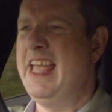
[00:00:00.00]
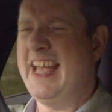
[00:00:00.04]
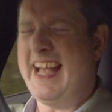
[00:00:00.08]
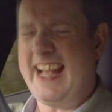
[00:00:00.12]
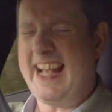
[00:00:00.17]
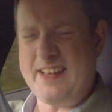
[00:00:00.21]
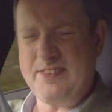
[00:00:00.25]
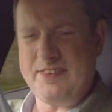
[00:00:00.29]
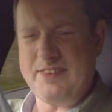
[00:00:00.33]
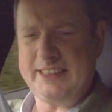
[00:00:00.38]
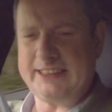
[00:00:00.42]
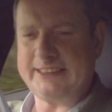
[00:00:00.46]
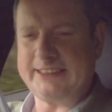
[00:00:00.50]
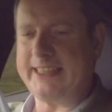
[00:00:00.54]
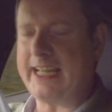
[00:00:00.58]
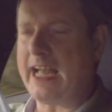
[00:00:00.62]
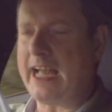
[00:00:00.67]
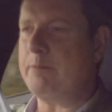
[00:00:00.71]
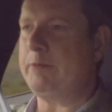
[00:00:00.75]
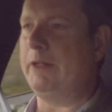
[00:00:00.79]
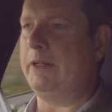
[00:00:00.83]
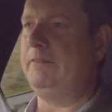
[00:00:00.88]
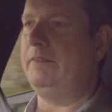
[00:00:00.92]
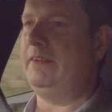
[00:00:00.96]
And this
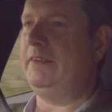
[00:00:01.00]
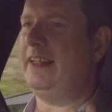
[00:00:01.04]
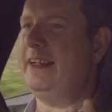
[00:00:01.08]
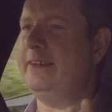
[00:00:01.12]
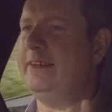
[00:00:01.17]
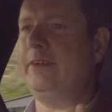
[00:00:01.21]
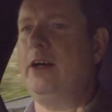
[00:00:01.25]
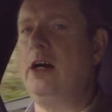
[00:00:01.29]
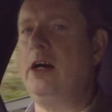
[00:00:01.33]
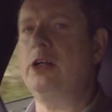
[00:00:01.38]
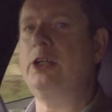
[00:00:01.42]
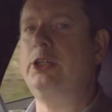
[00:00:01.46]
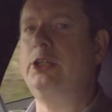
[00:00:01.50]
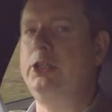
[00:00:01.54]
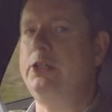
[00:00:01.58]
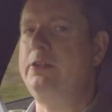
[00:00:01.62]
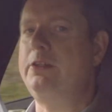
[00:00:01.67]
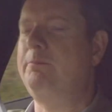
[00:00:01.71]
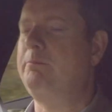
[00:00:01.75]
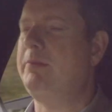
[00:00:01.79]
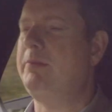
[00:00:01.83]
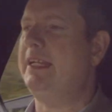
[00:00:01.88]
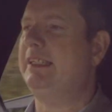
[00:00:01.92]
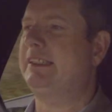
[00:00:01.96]
cabin, there are
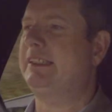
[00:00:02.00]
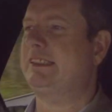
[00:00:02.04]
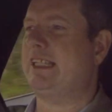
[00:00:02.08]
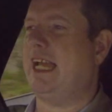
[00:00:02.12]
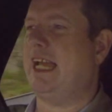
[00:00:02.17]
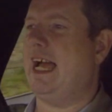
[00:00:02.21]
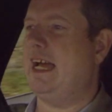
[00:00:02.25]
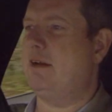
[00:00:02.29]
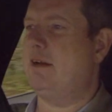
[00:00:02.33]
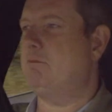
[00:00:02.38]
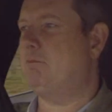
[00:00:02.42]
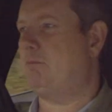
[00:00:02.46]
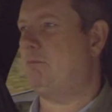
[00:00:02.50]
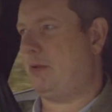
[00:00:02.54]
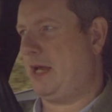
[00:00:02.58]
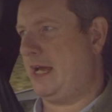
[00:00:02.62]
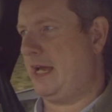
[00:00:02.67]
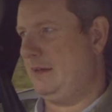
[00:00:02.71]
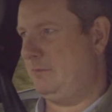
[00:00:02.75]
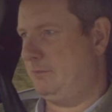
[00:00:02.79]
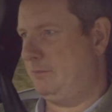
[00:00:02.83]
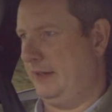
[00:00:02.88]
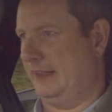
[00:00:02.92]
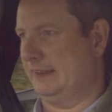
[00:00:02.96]
good bits and
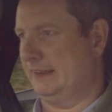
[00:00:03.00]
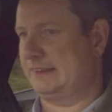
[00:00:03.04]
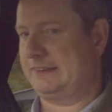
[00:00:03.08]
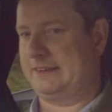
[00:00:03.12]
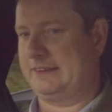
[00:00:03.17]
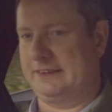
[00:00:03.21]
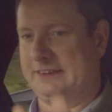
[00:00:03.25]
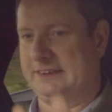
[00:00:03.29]
bad bits. The